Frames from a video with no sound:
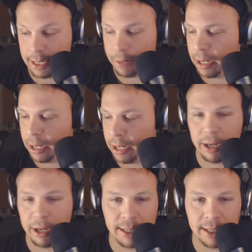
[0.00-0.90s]
We keep bringing
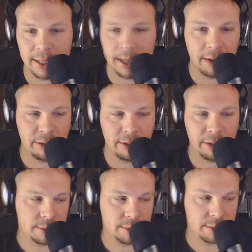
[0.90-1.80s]
up SD Guy. He really
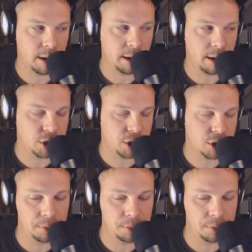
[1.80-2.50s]
needs to be part of the show.